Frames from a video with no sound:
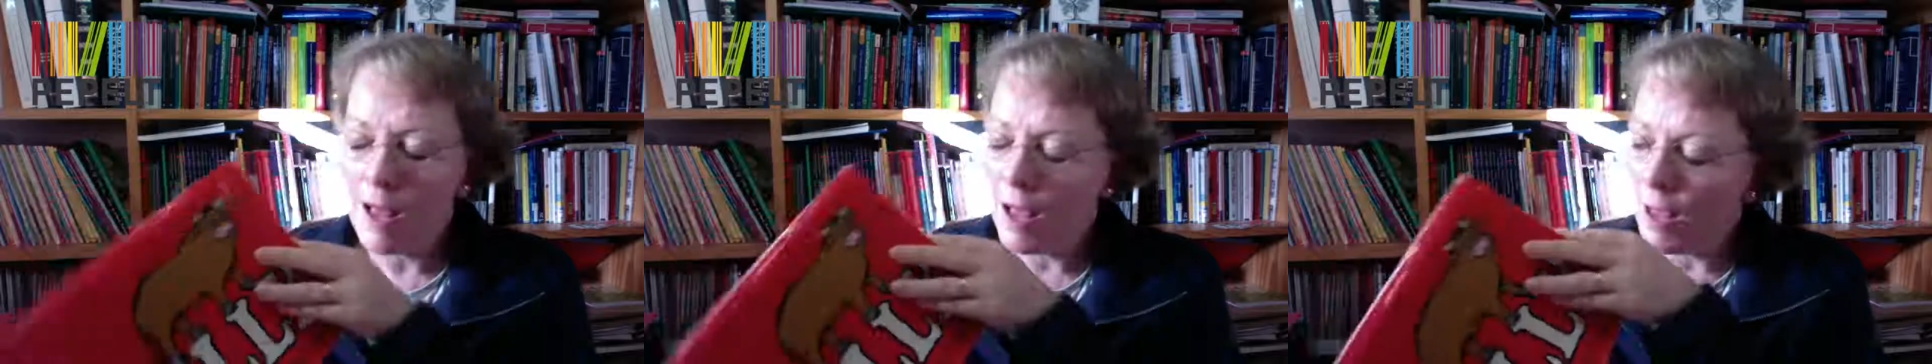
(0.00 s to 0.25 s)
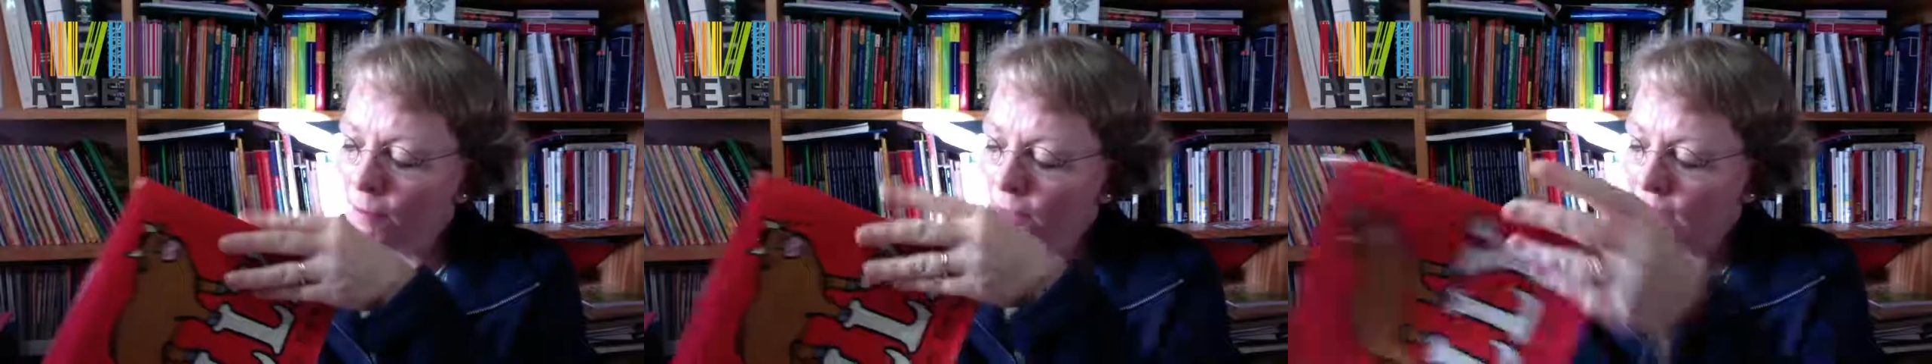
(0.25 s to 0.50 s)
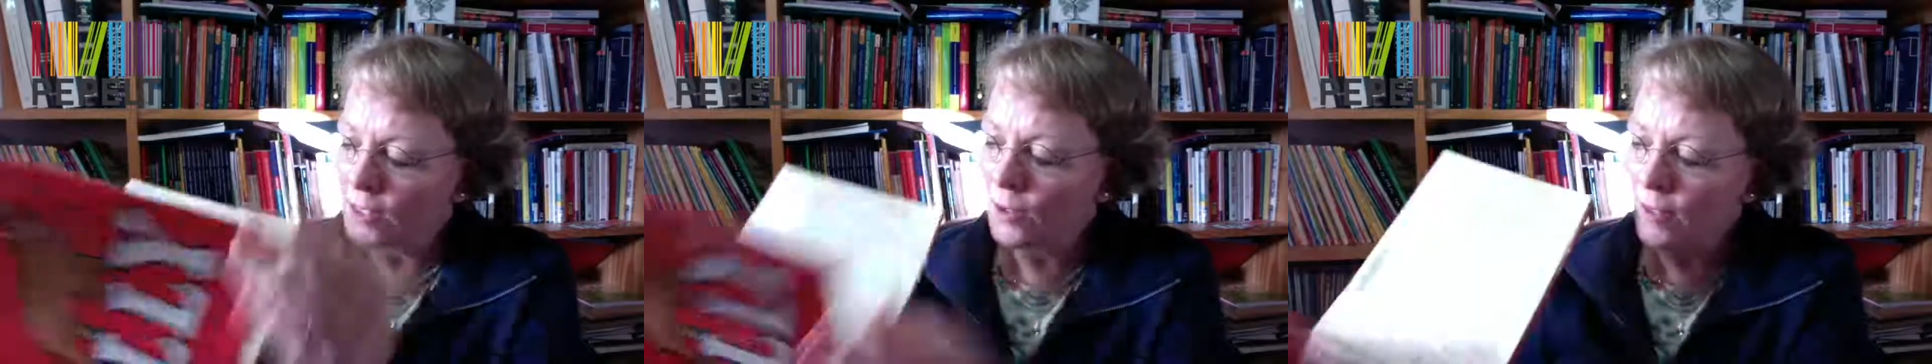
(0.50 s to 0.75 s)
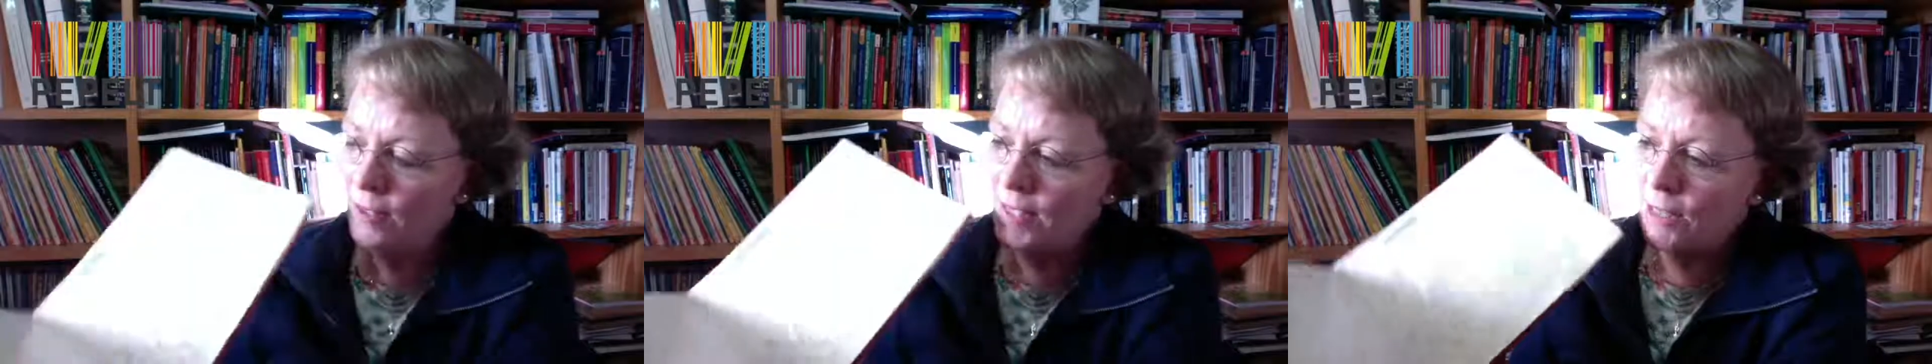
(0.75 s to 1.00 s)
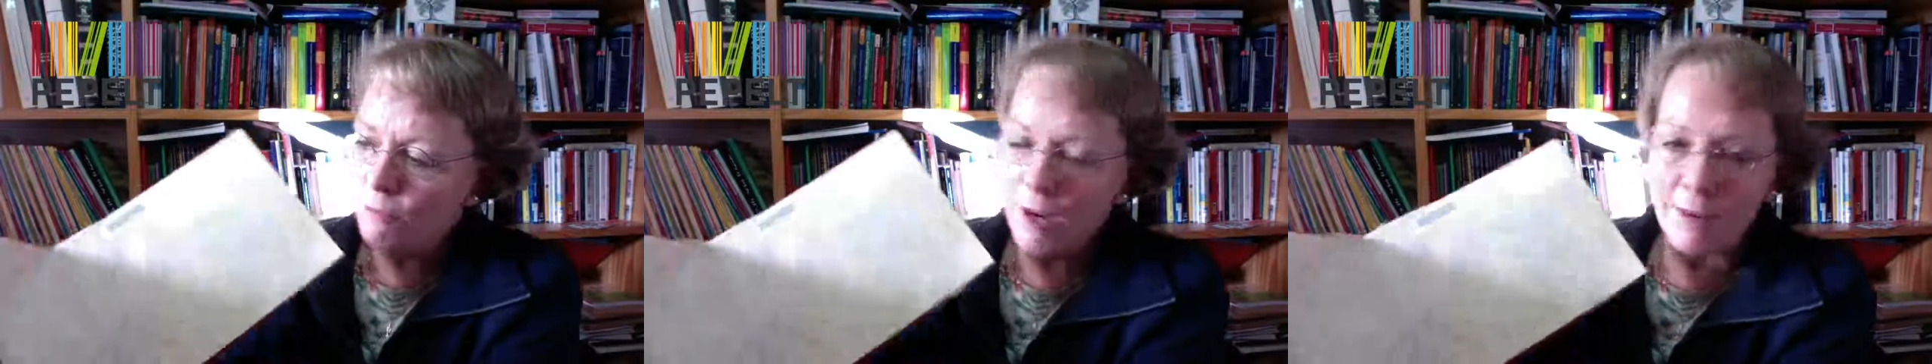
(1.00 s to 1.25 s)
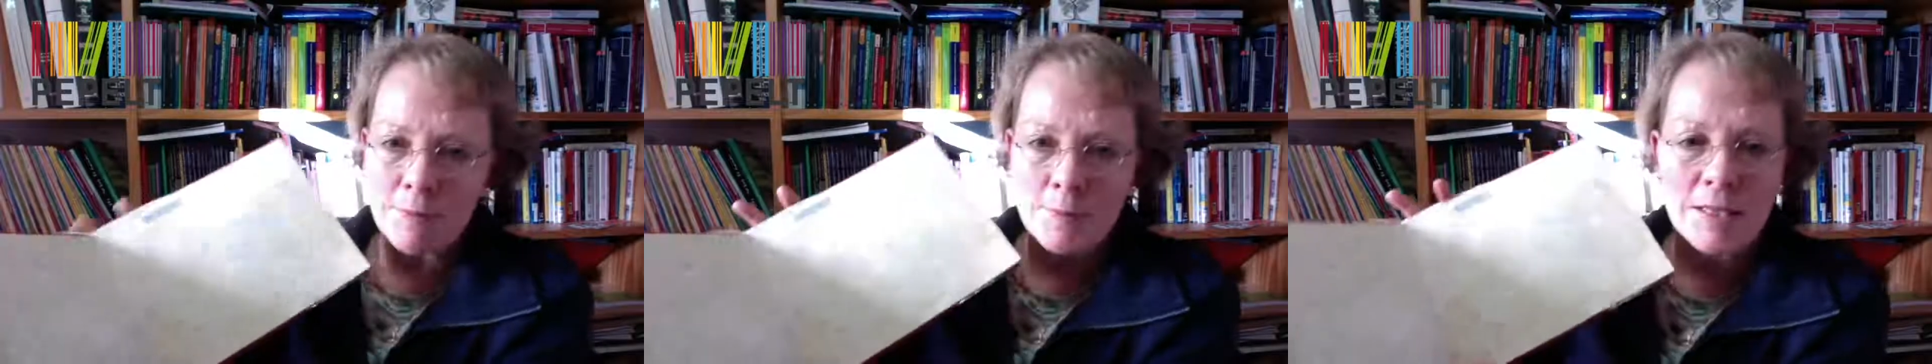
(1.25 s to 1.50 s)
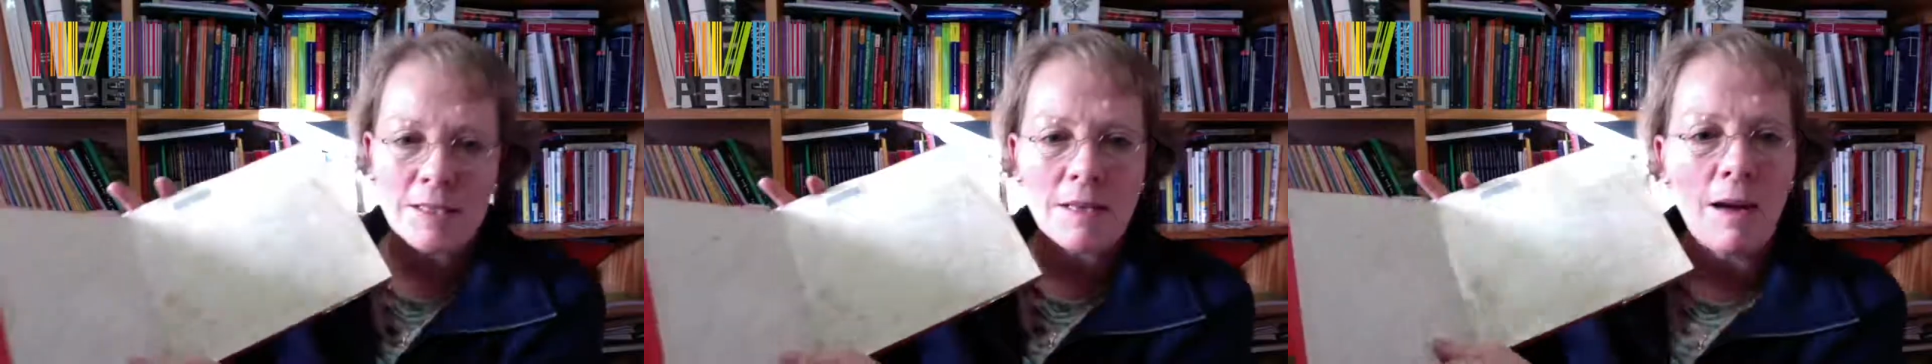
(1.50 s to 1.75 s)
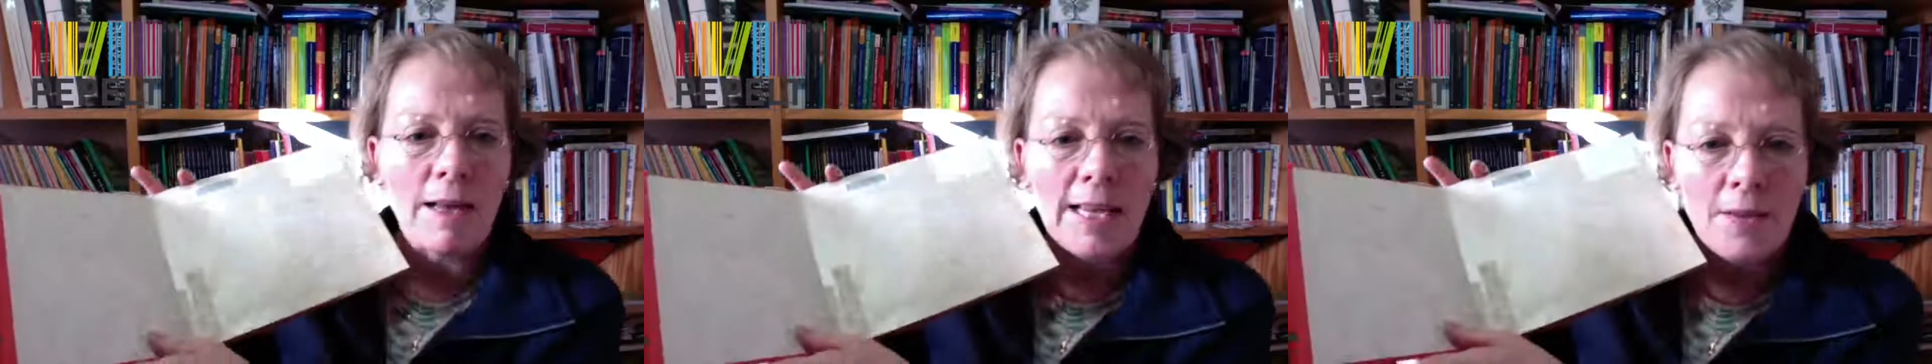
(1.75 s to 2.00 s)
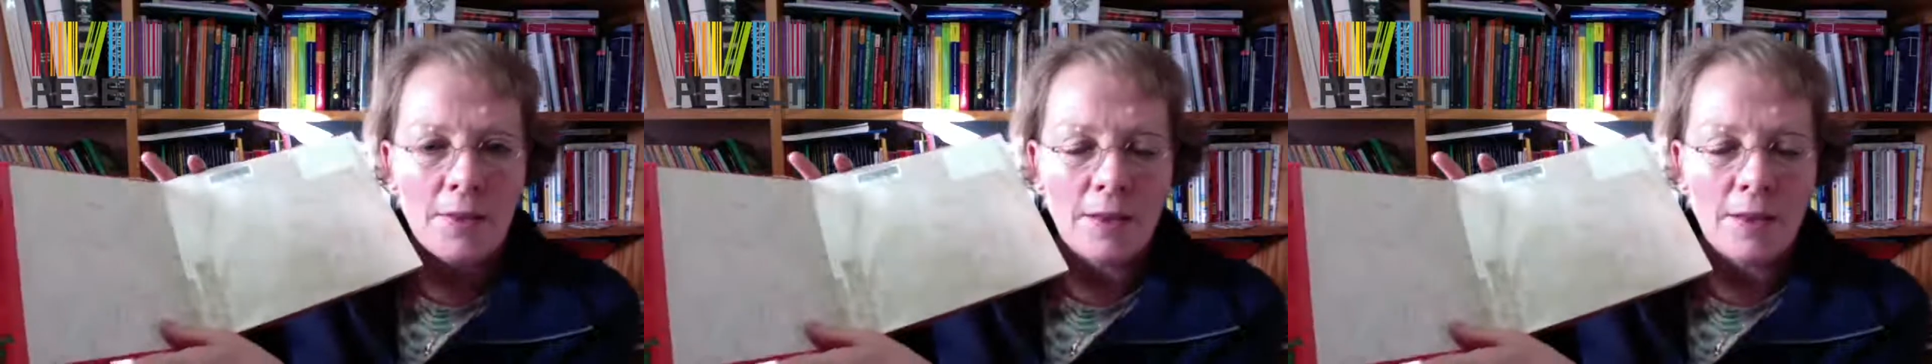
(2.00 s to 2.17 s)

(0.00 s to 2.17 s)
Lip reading: and you can see right from the start here